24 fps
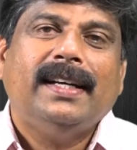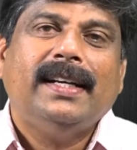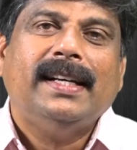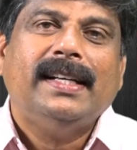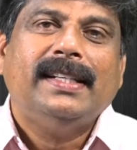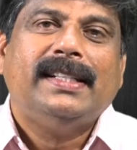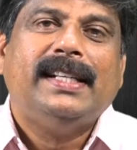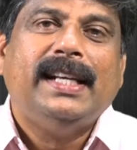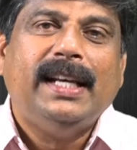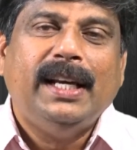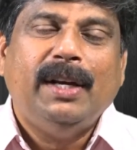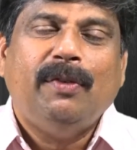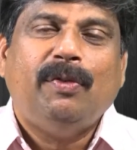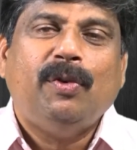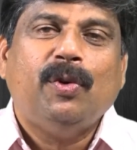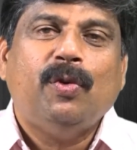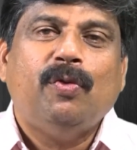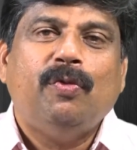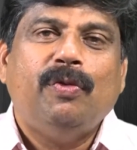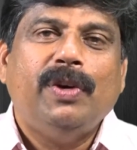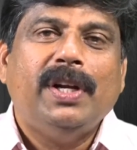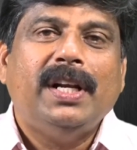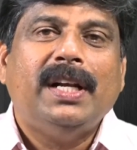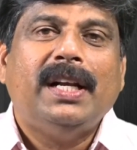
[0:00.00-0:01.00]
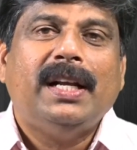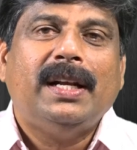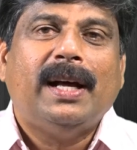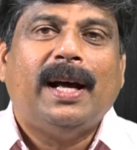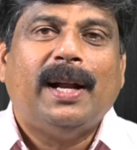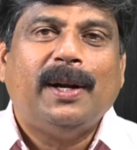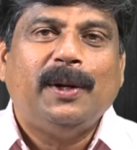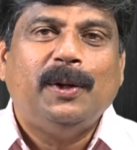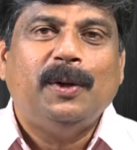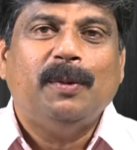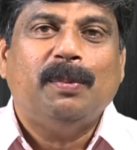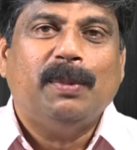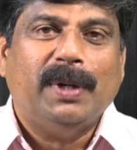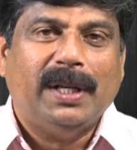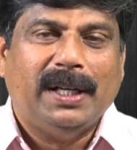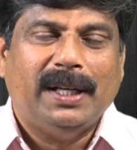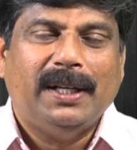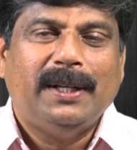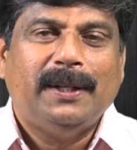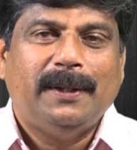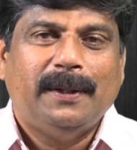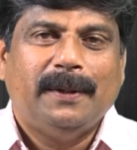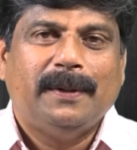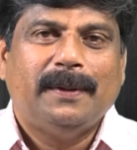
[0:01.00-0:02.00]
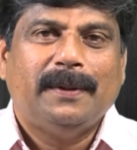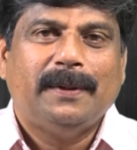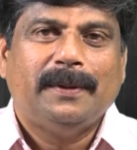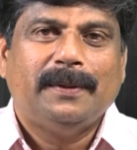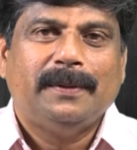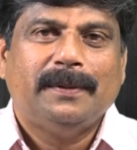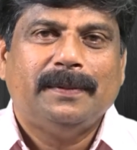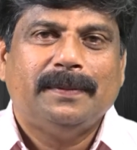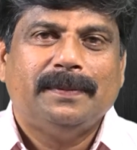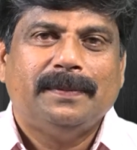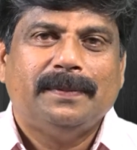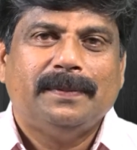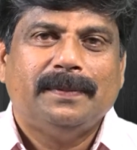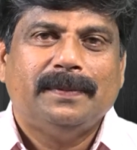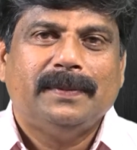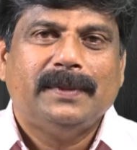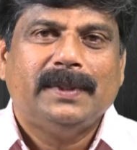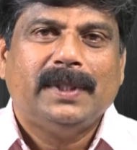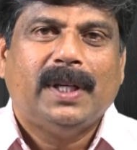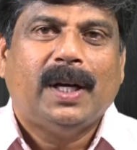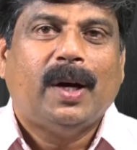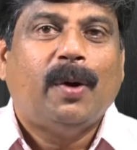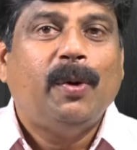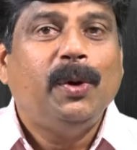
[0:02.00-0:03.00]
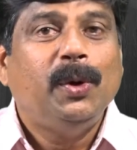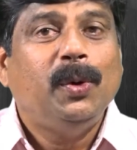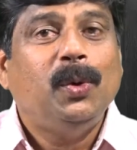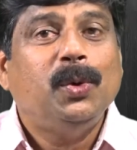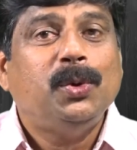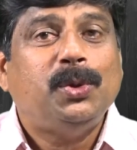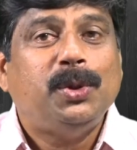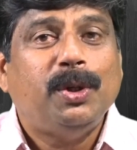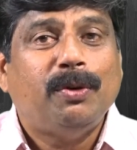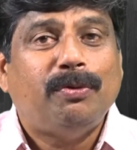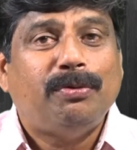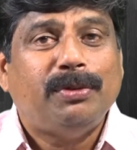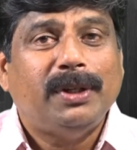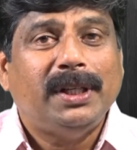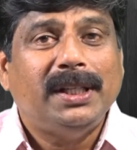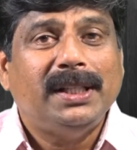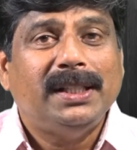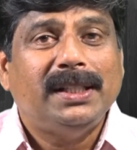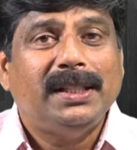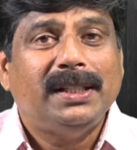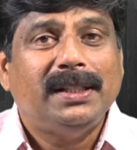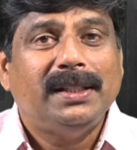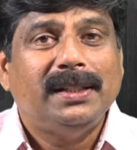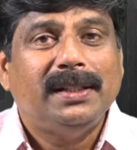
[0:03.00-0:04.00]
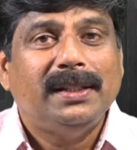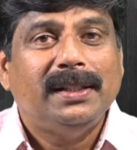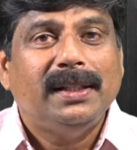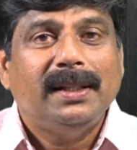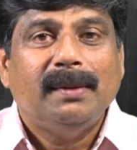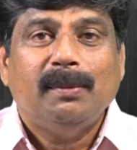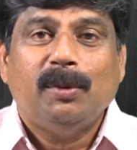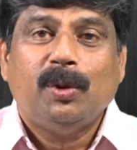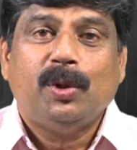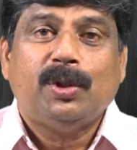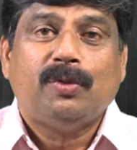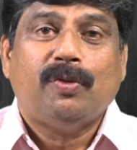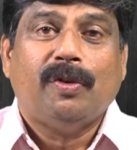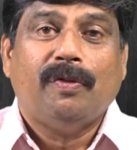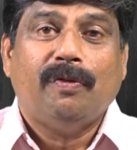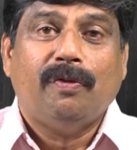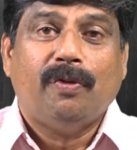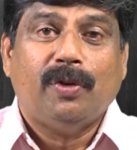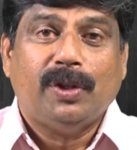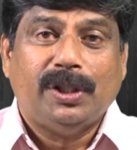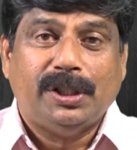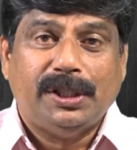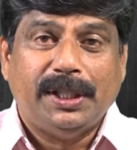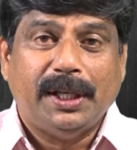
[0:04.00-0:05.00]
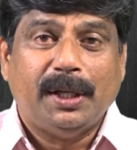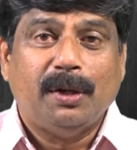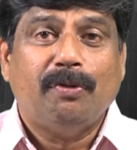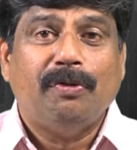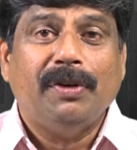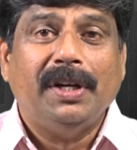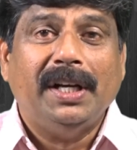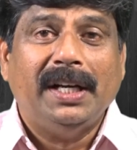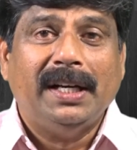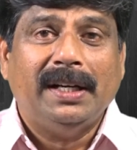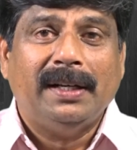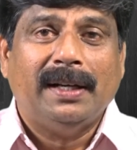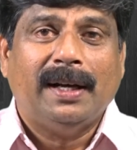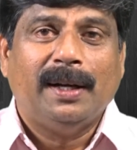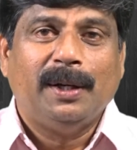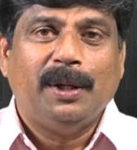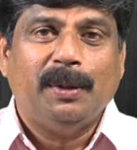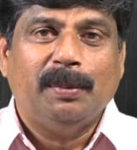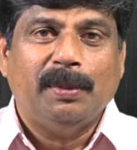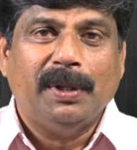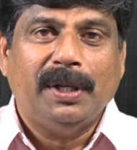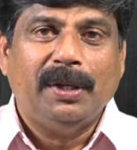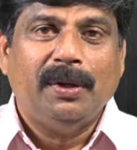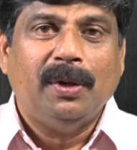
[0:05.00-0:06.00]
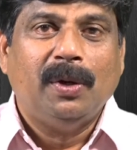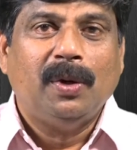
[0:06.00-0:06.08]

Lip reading: See, if you win an argument, how do you lose your friend? Because for the sake of winning an argument, you